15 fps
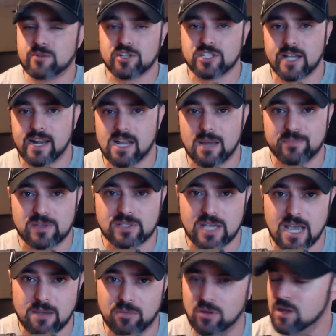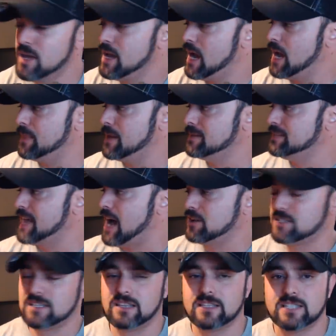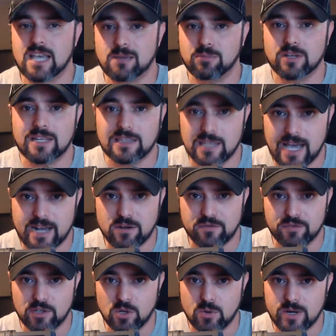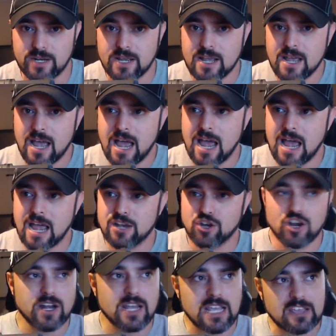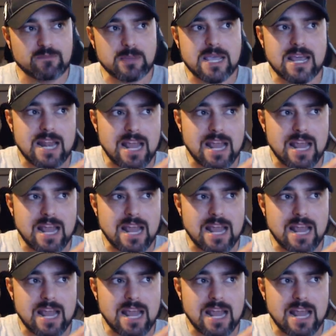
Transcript: setting up the table and then dousing the table in lighter fluid, and you're going to give me an